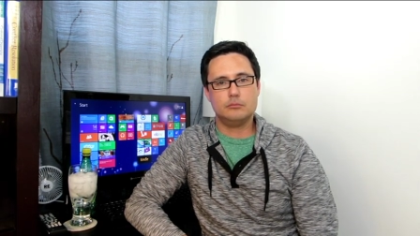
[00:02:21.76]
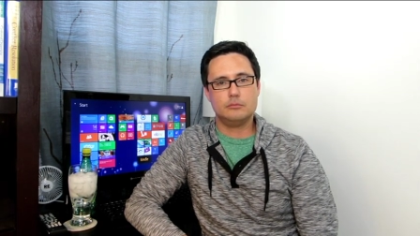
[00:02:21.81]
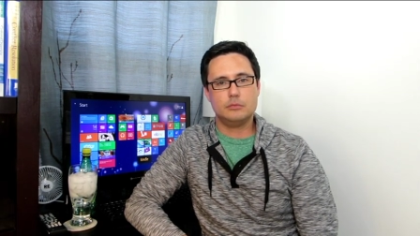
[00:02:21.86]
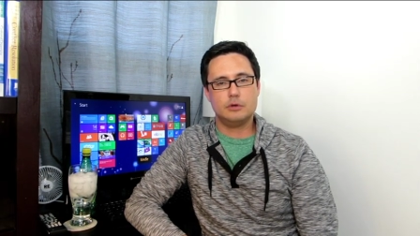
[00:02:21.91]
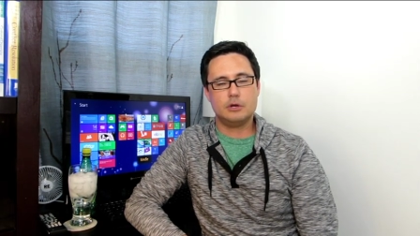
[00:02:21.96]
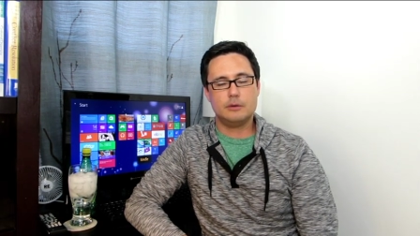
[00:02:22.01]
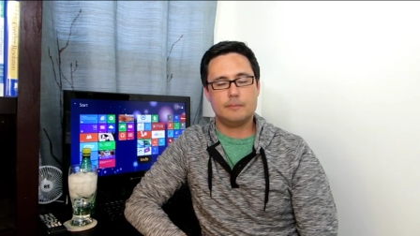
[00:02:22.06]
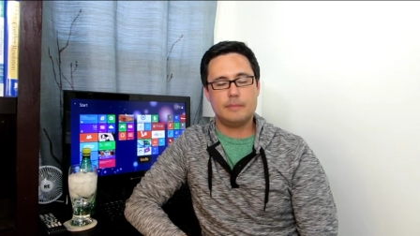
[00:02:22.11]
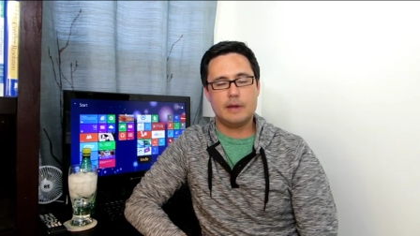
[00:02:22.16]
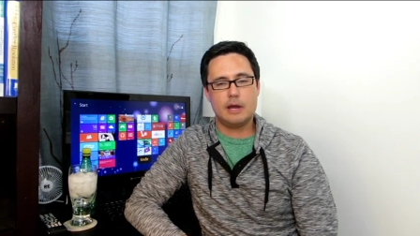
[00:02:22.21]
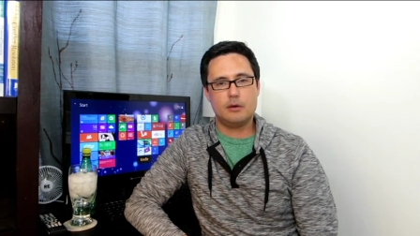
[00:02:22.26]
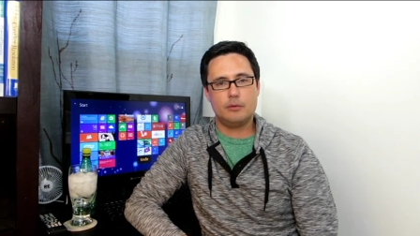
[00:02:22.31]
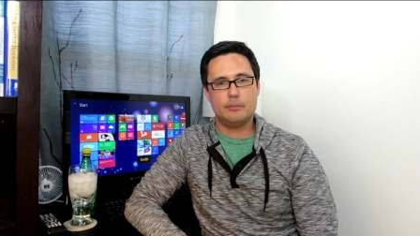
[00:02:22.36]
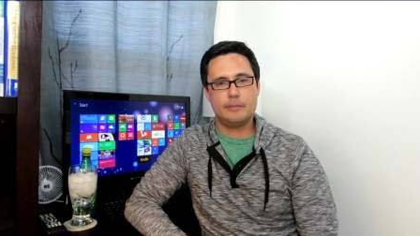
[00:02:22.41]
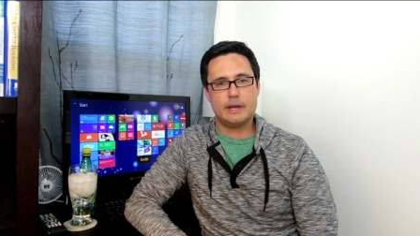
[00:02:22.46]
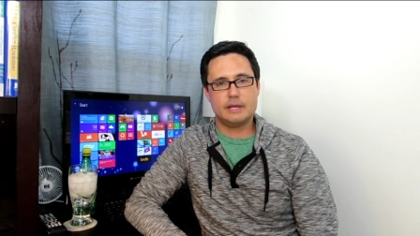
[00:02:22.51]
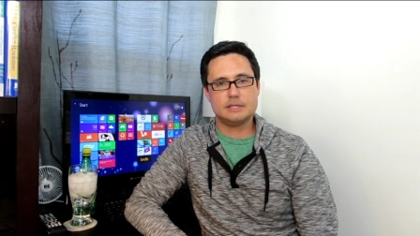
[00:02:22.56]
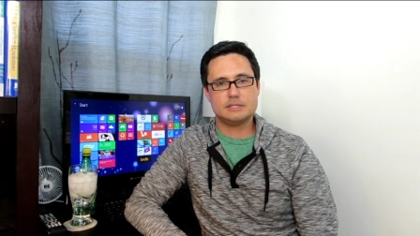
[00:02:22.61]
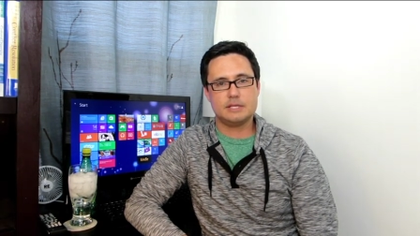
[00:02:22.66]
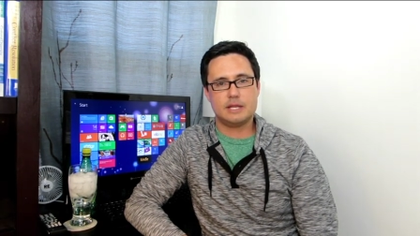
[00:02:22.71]
about
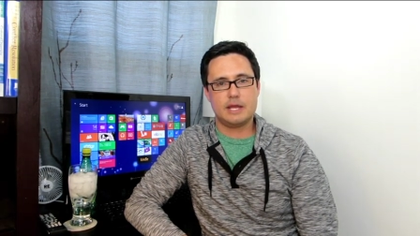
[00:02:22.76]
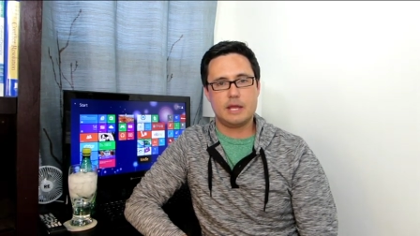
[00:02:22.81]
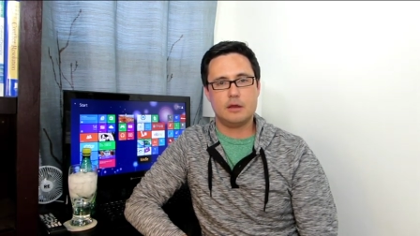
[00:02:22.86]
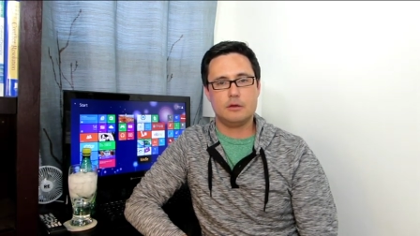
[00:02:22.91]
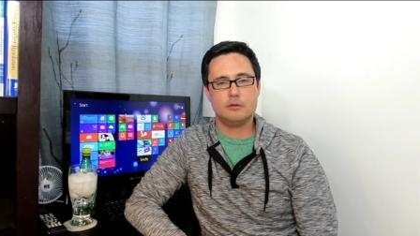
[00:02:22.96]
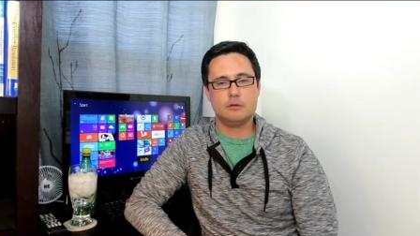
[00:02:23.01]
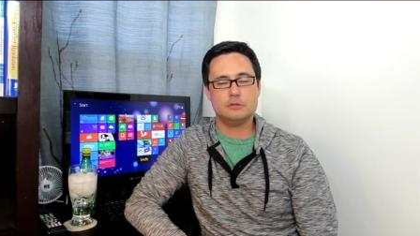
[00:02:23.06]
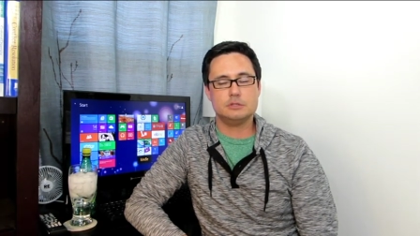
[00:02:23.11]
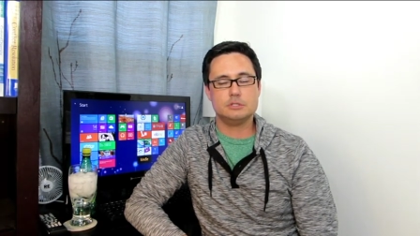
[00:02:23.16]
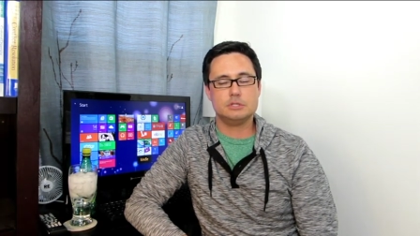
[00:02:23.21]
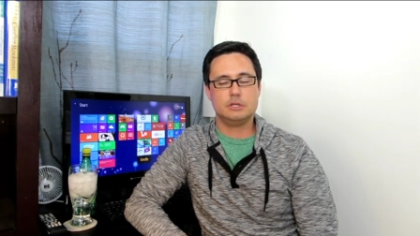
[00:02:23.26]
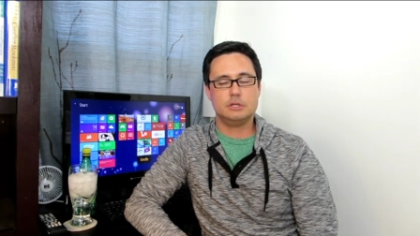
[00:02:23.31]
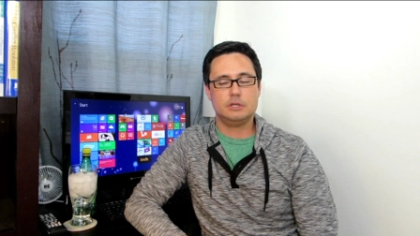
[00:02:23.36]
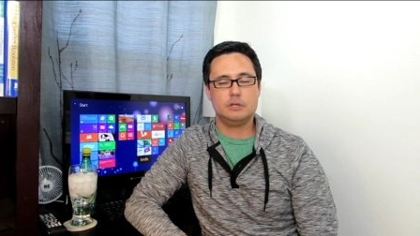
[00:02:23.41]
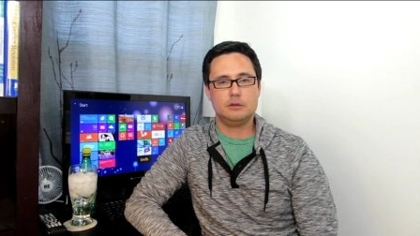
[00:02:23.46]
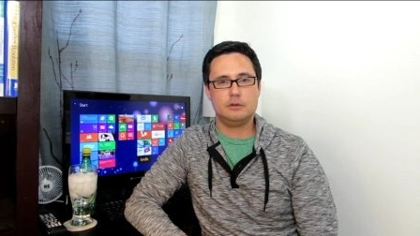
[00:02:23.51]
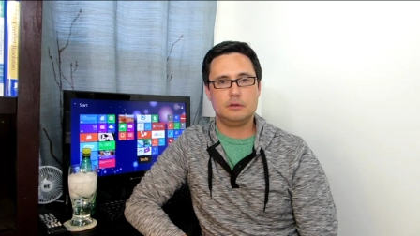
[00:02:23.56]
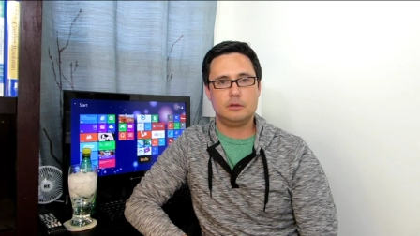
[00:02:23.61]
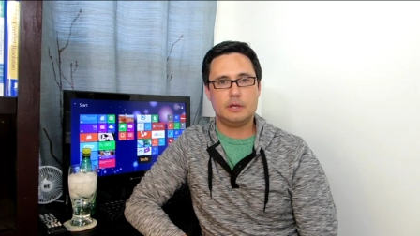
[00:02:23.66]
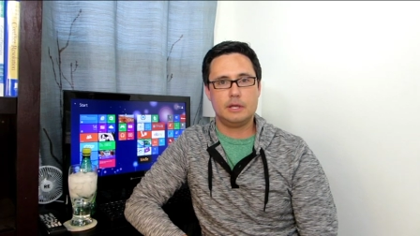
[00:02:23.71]
Basset Hounds
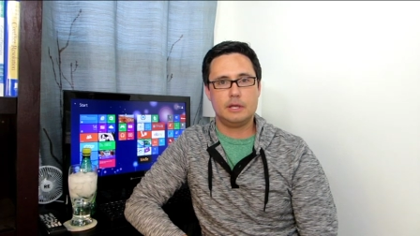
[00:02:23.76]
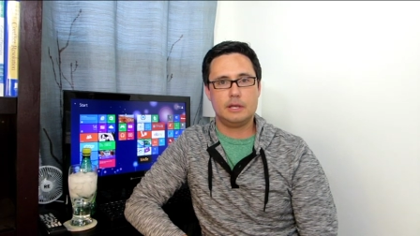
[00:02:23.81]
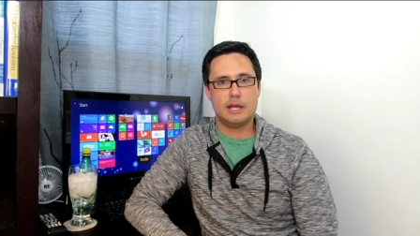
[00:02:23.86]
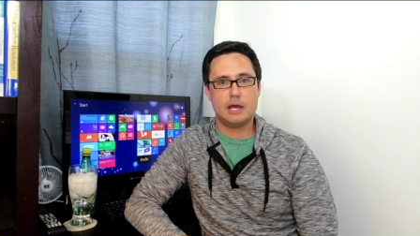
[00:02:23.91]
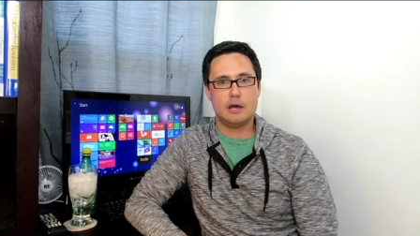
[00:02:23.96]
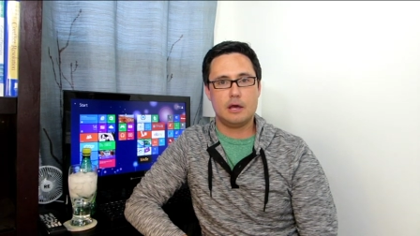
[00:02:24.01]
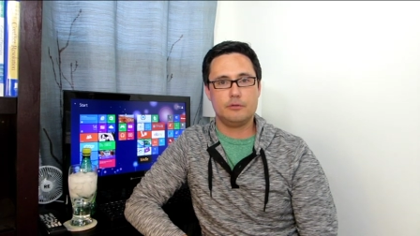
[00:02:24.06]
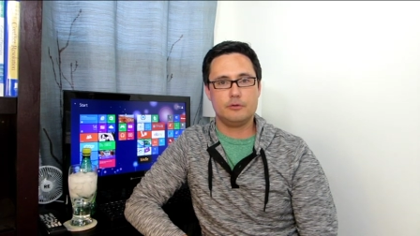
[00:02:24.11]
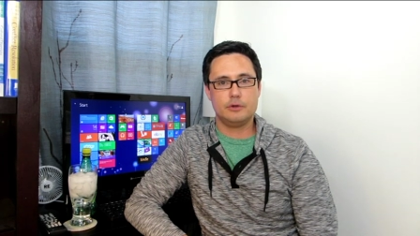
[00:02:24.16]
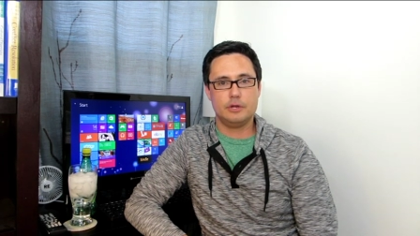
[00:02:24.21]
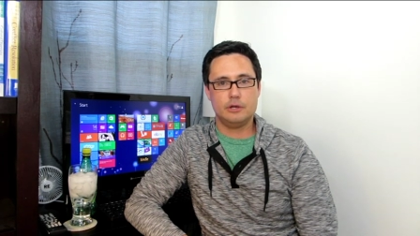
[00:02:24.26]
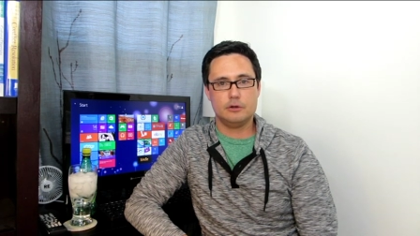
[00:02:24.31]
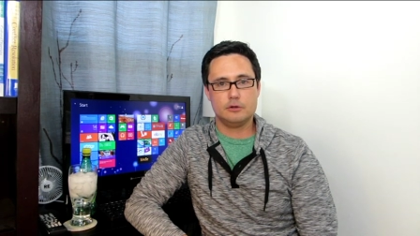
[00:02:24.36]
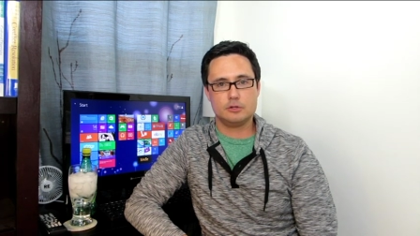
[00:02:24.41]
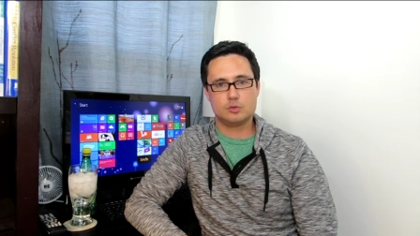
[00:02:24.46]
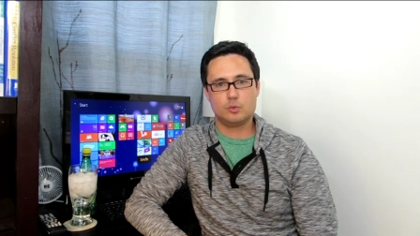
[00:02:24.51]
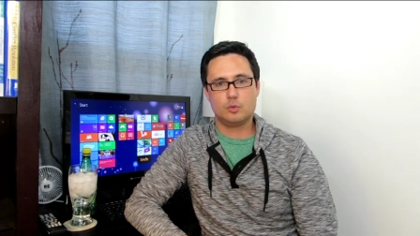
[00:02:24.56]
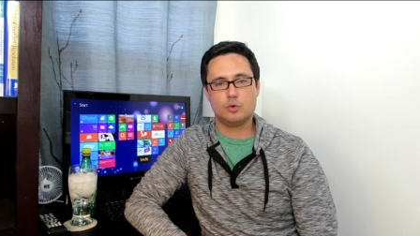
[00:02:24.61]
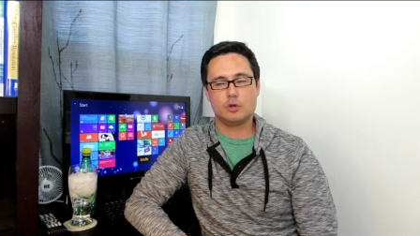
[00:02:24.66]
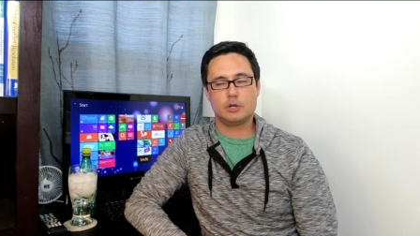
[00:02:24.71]
and how their
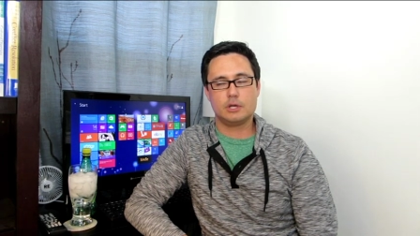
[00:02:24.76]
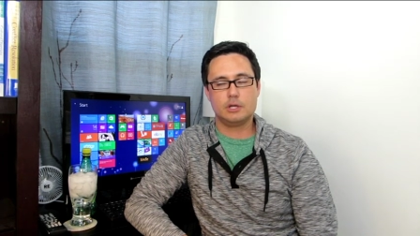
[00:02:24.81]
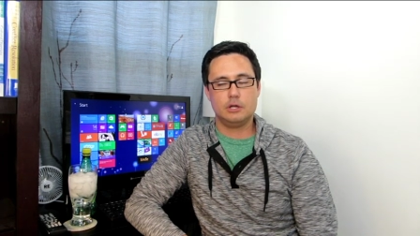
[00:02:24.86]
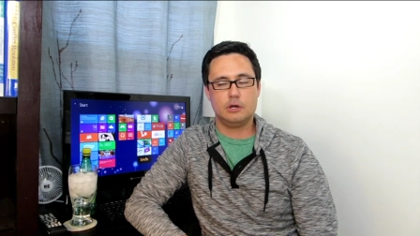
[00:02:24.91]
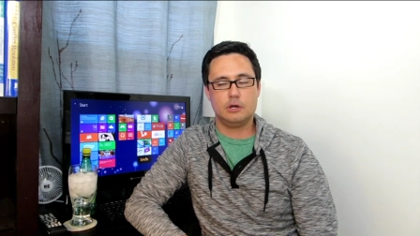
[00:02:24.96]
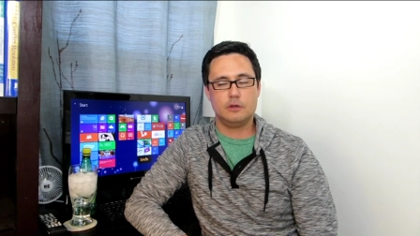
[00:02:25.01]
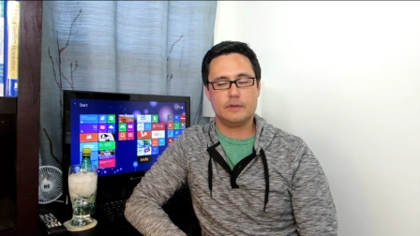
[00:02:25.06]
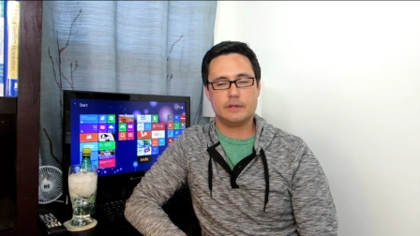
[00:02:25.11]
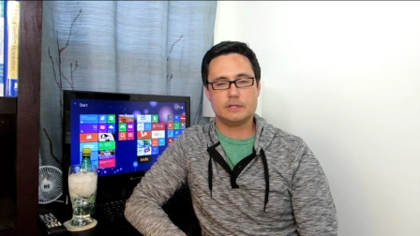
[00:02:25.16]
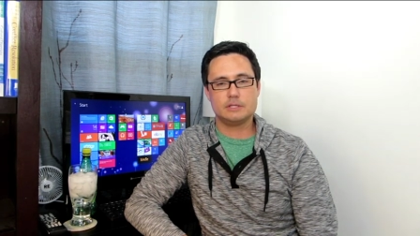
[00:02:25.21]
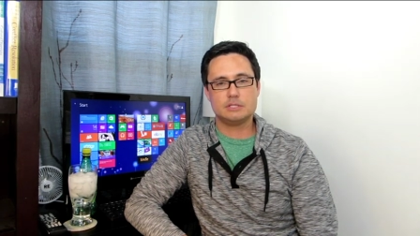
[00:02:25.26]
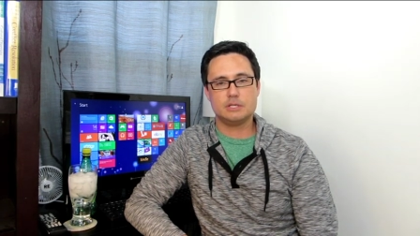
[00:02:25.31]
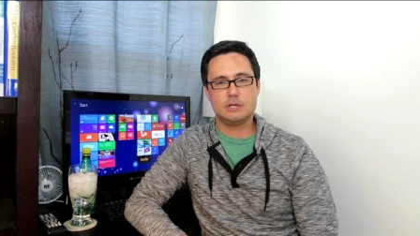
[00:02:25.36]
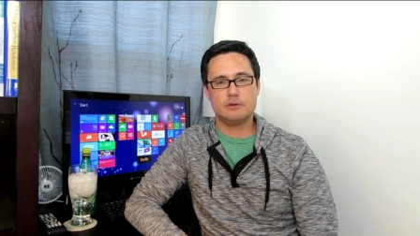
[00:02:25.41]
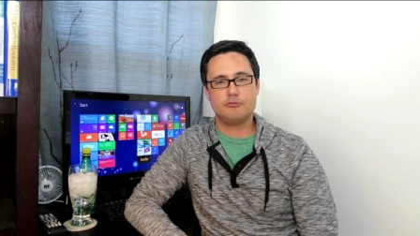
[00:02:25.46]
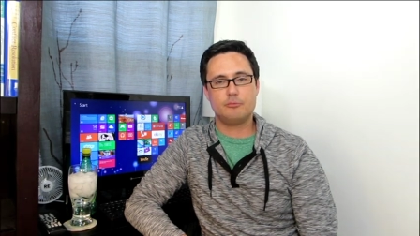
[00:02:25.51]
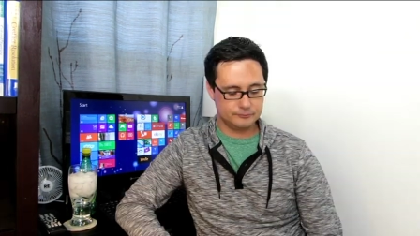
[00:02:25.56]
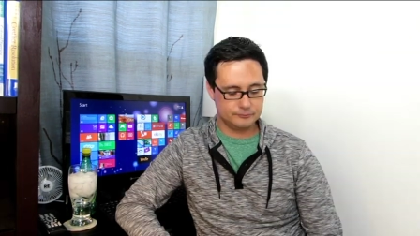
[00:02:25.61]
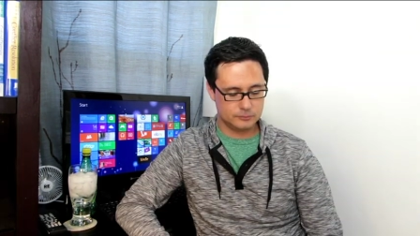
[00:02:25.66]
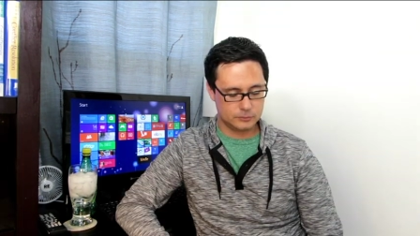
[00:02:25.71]
ears work and all that
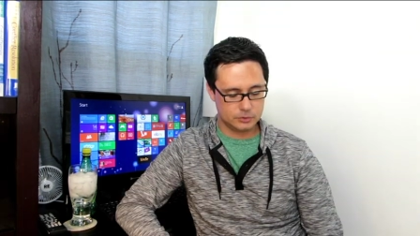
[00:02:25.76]
stuff.